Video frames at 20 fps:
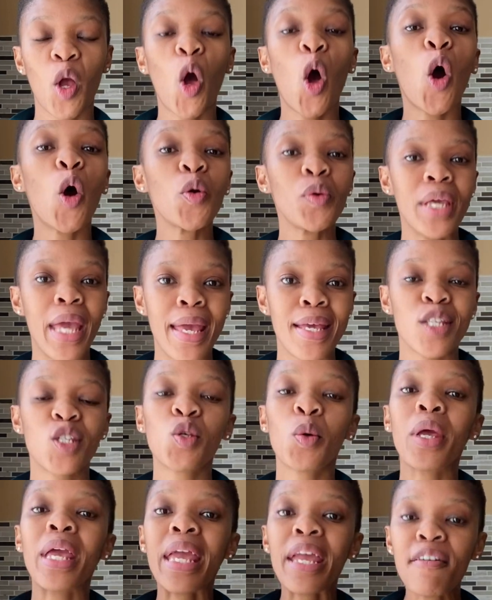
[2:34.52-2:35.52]
Okay, so
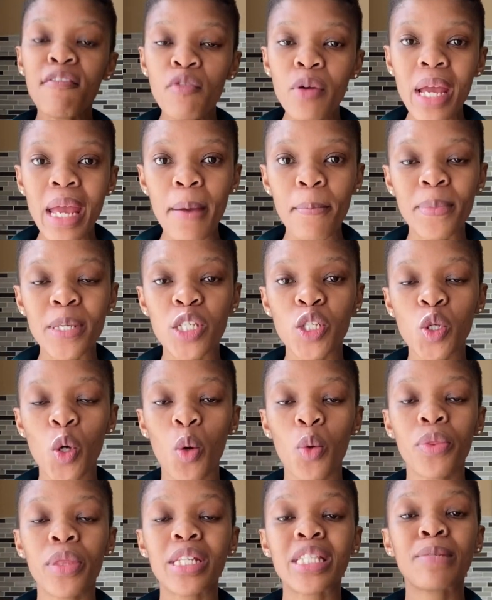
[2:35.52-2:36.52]
every
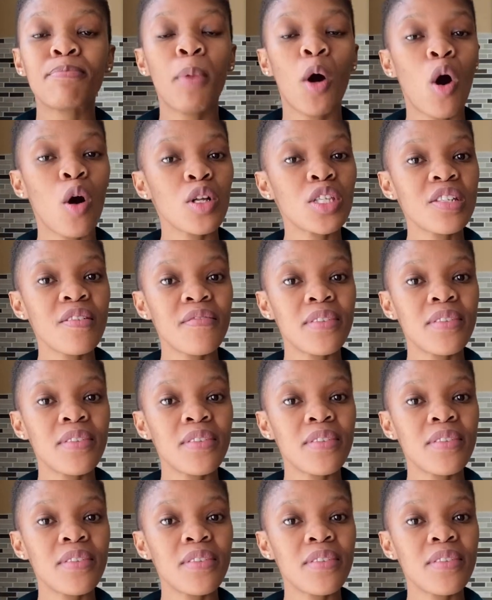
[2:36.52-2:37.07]
episode that's part of